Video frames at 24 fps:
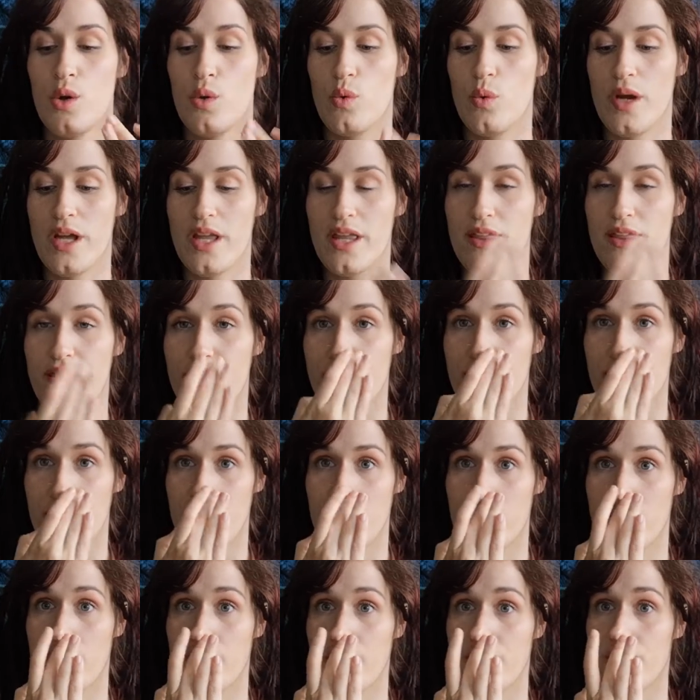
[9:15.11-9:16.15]
with
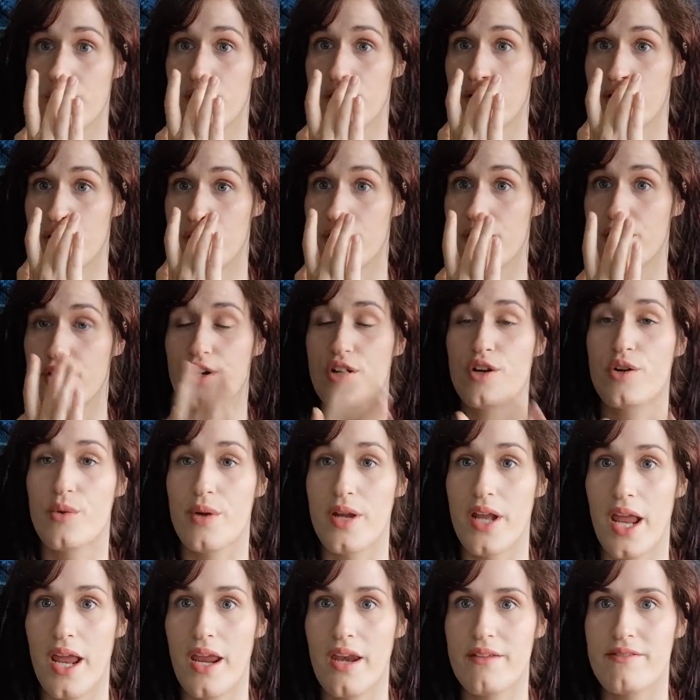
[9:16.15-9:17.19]
either your
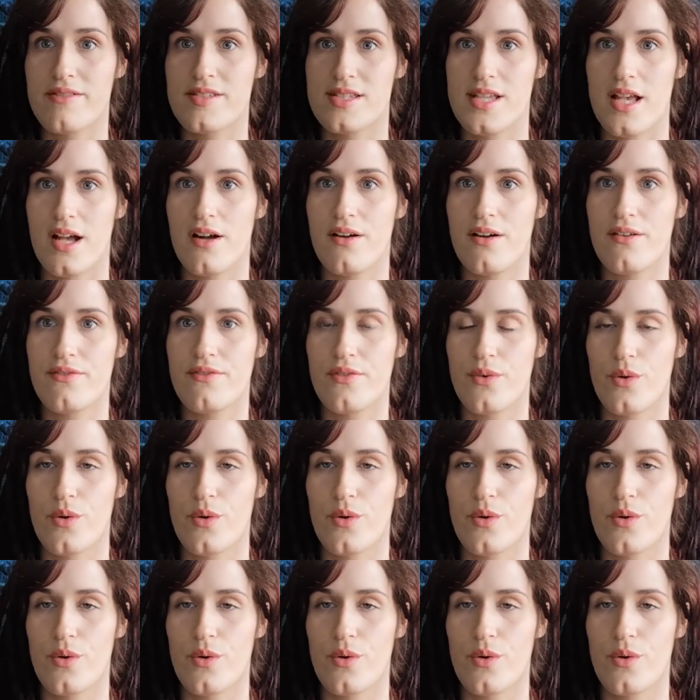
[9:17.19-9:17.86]
creative self,